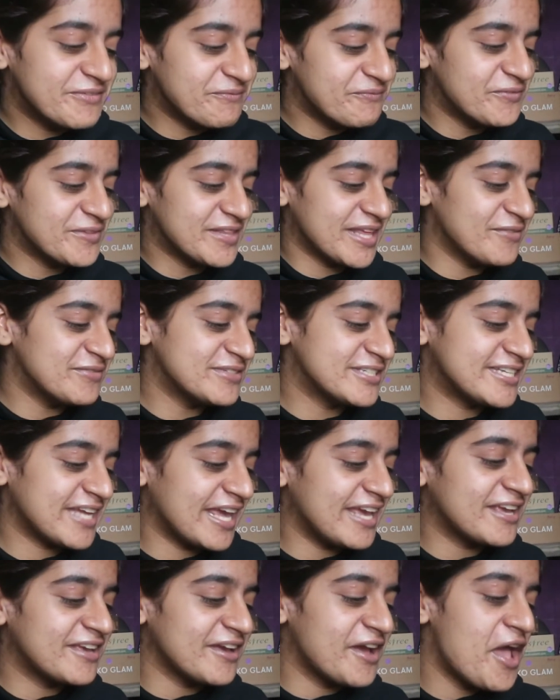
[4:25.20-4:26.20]
was able to
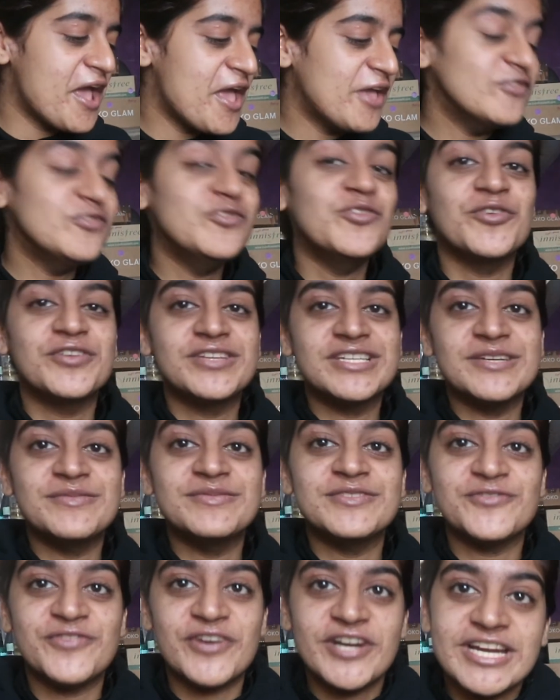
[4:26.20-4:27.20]
take
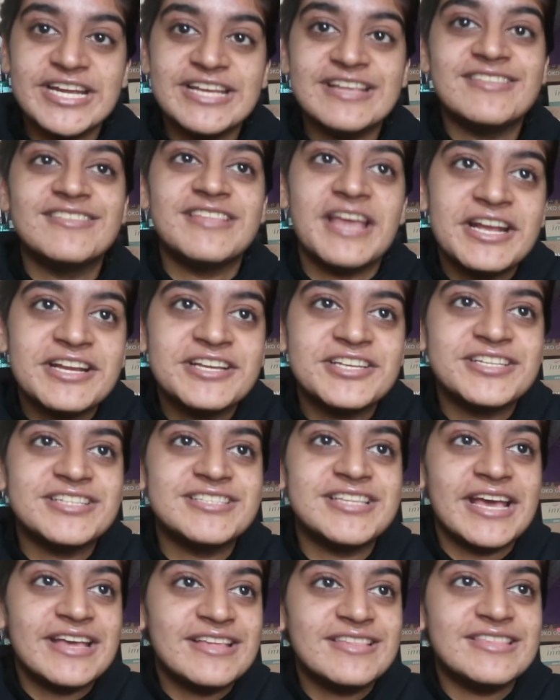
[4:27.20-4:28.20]
Yugyeom's very
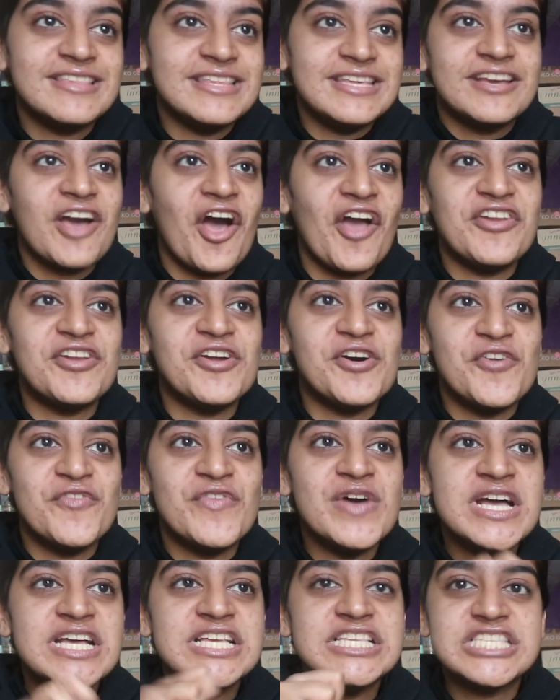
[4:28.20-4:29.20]
sexy kind of
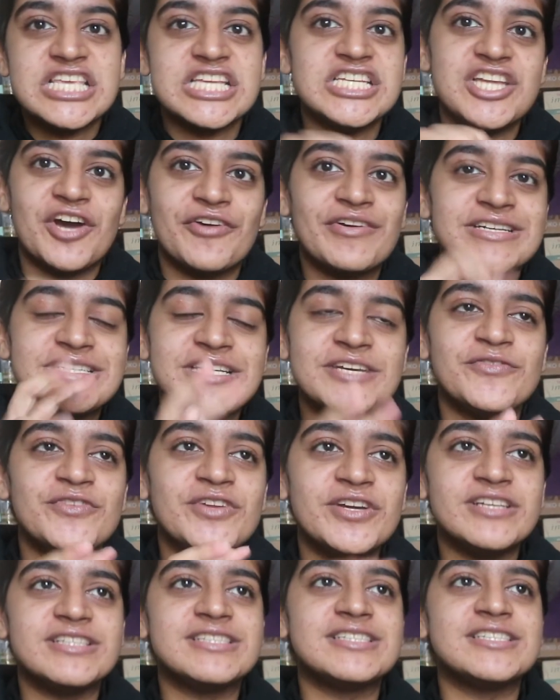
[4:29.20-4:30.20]

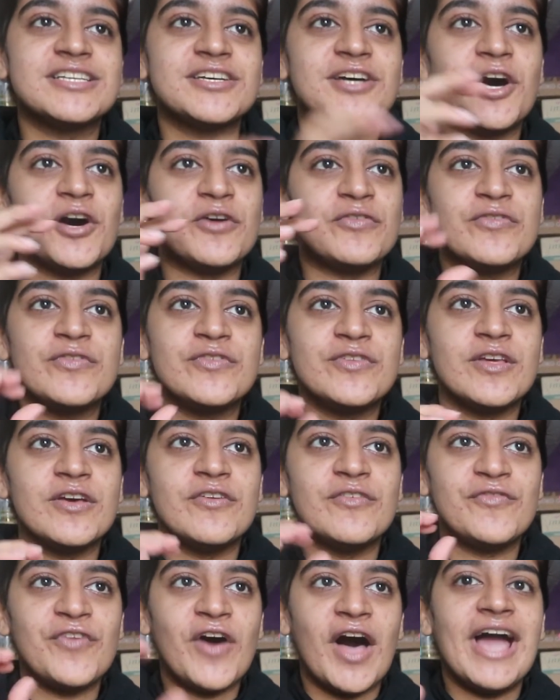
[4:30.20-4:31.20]
seductiveness off
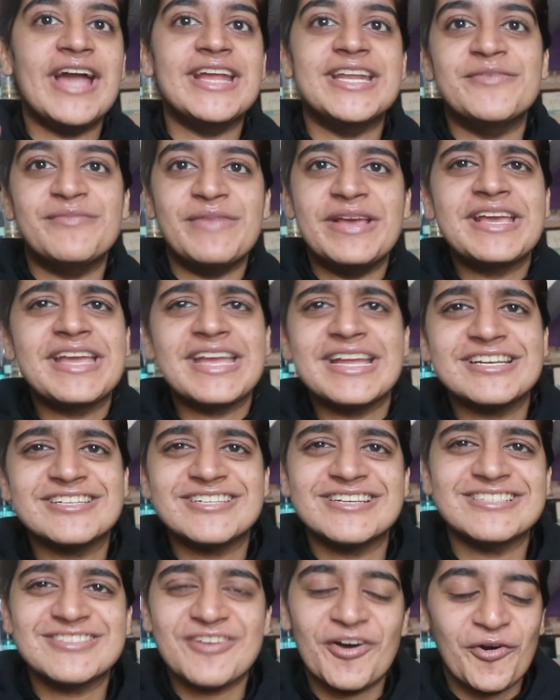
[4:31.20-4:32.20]
Fine and make it into
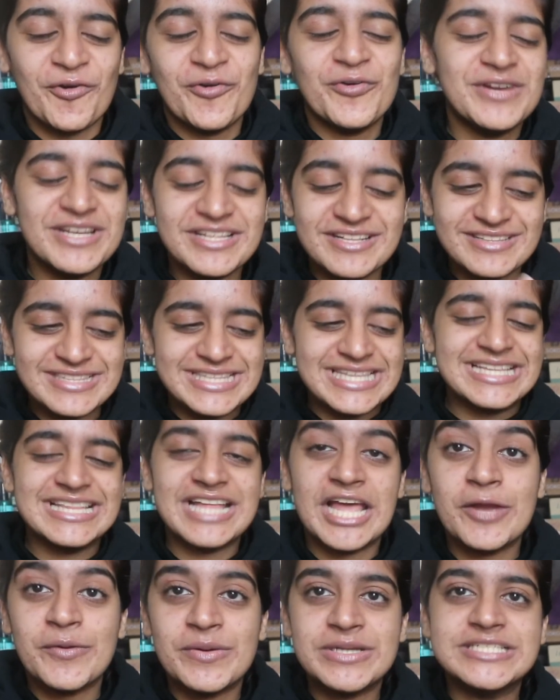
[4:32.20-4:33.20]
his own little thing
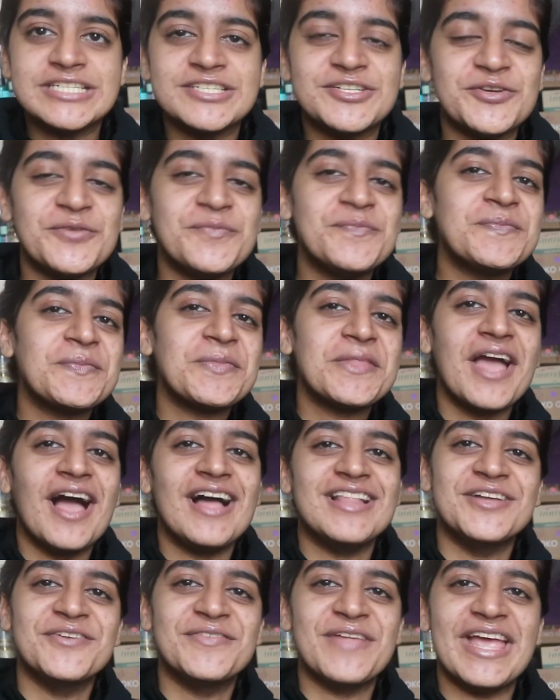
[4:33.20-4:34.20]
that he wanted to do. I
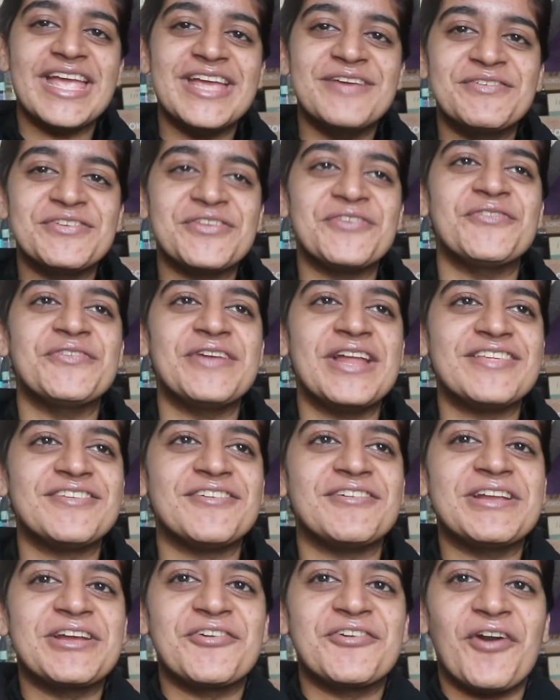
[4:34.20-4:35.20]
love that he wasn't
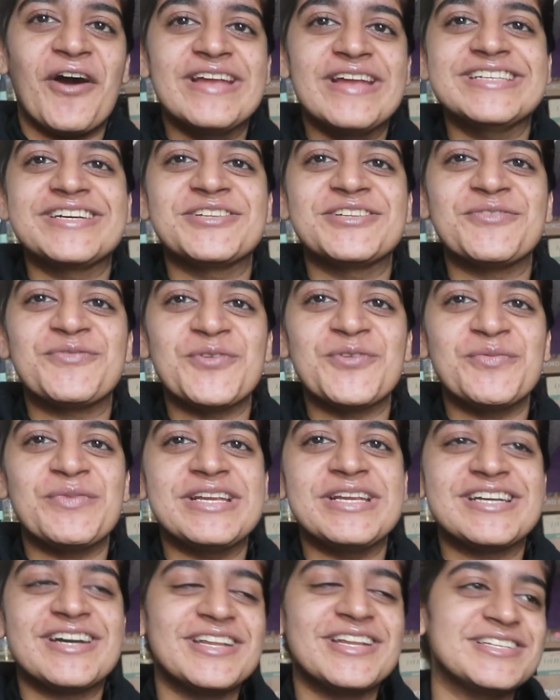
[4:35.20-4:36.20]
necessarily grinding on the floor, but
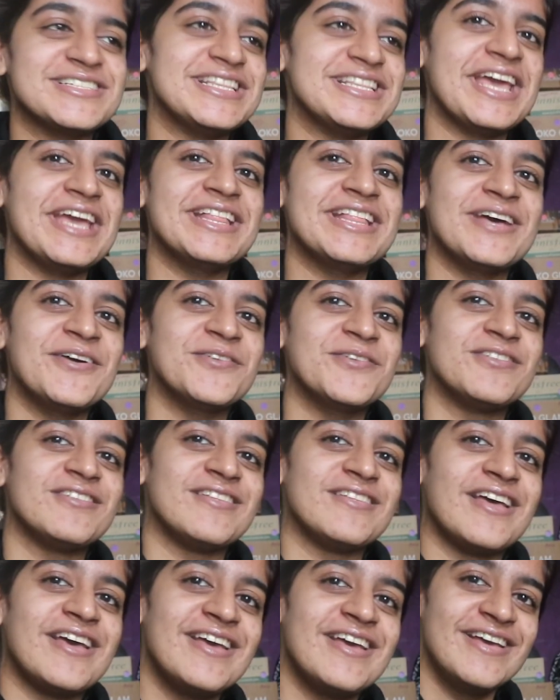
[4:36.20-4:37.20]
he kind of just lay there and was just
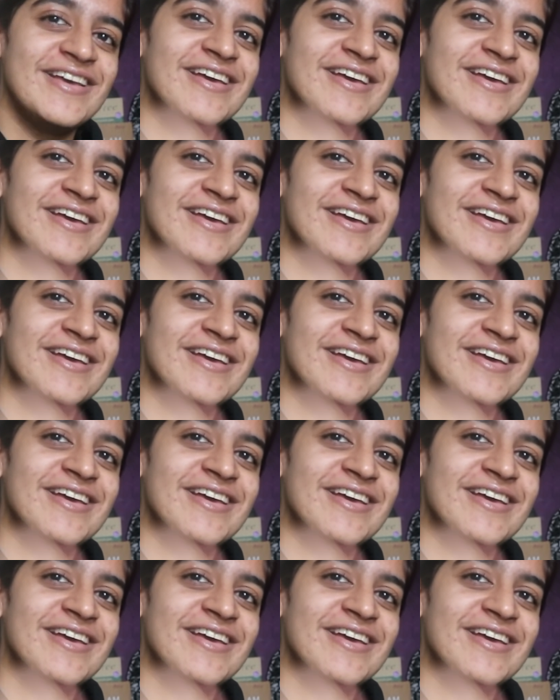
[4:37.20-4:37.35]
like